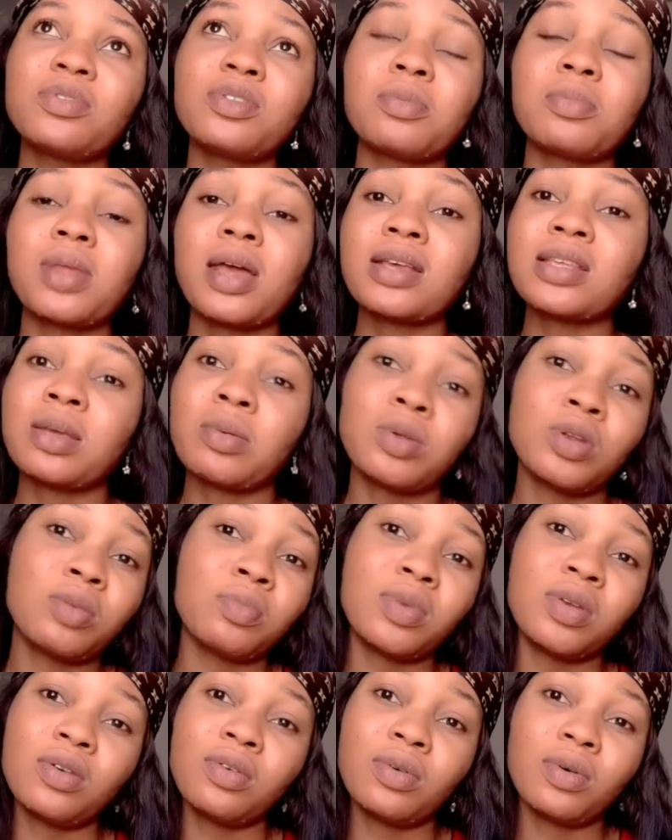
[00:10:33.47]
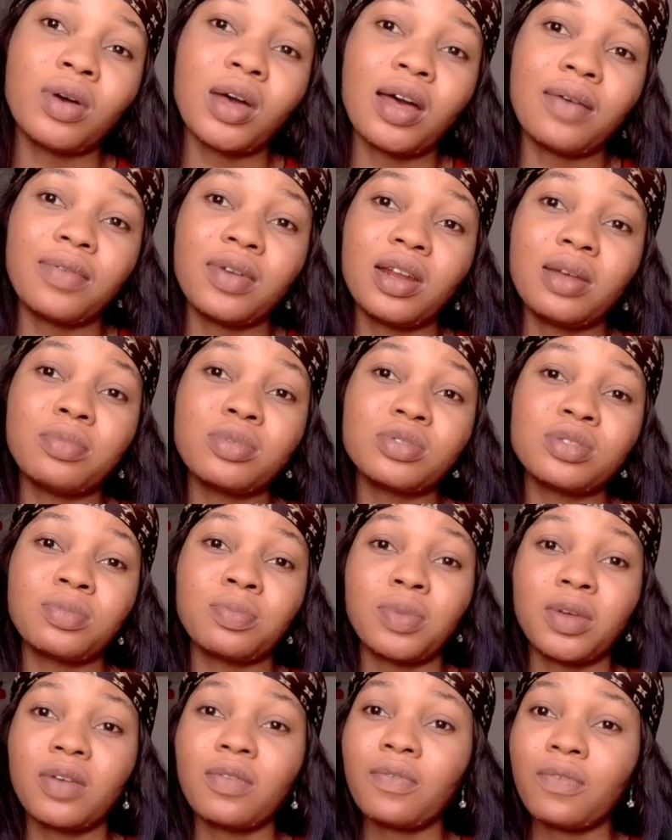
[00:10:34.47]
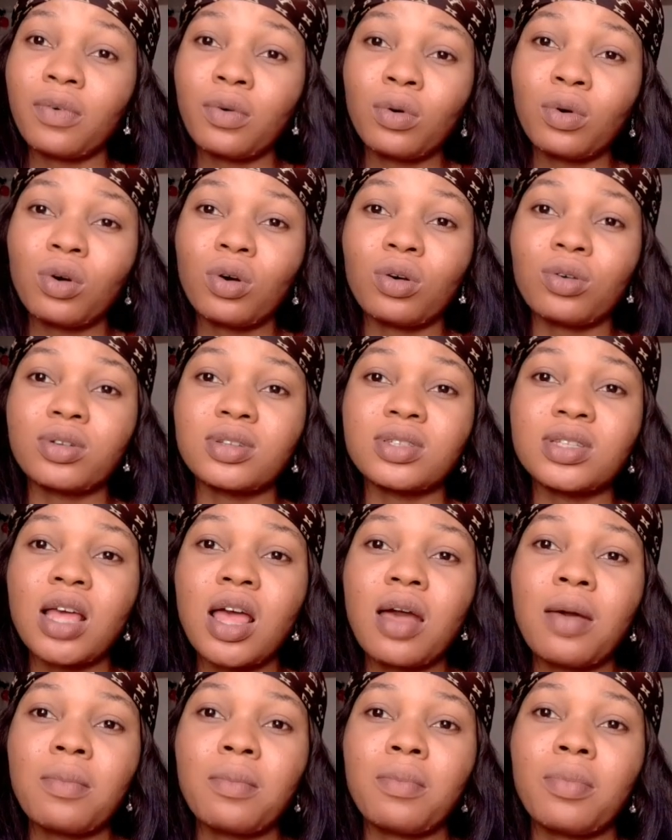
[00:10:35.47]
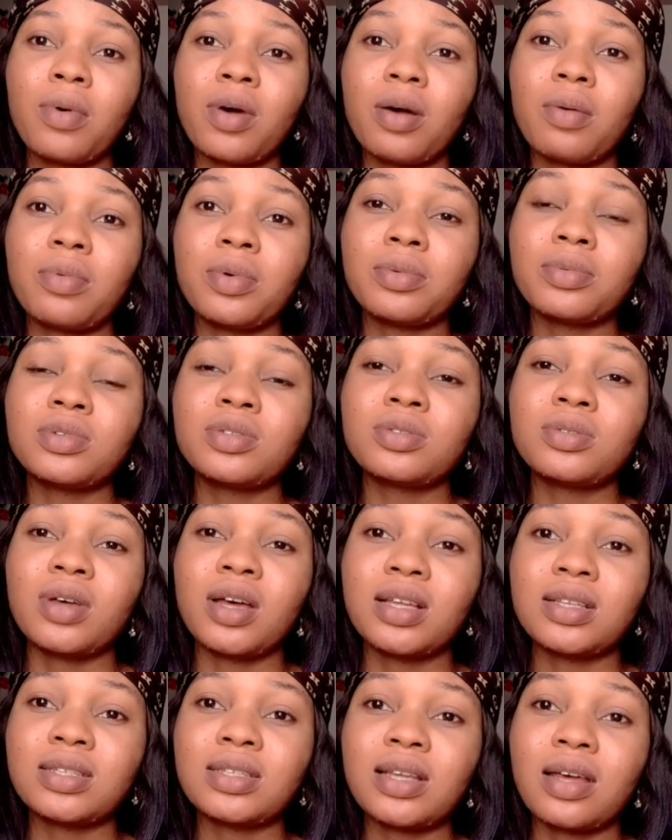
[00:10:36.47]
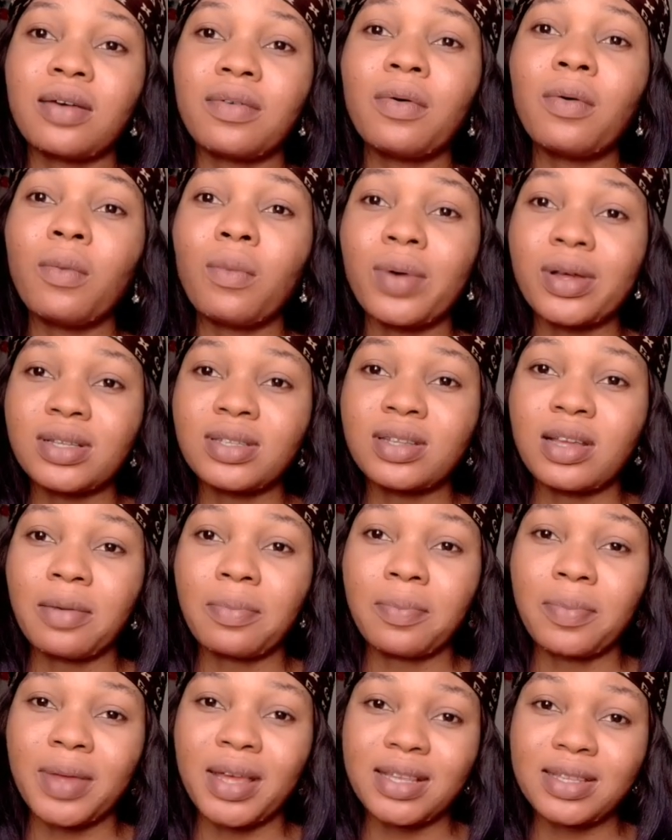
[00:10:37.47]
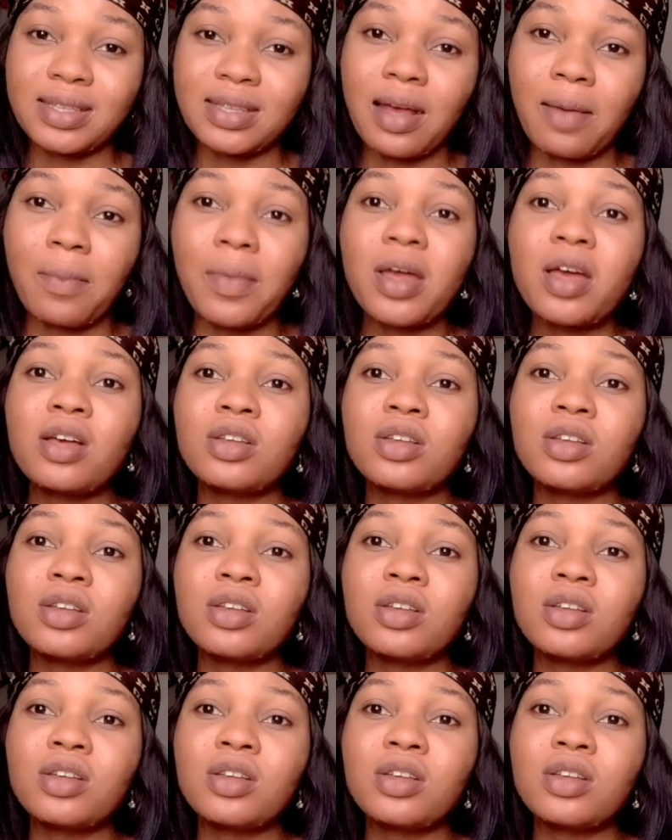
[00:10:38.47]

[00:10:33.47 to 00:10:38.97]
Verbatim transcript: Sometimes I will not be available to pick phone calls, but I will also answer WhatsApp ASAP.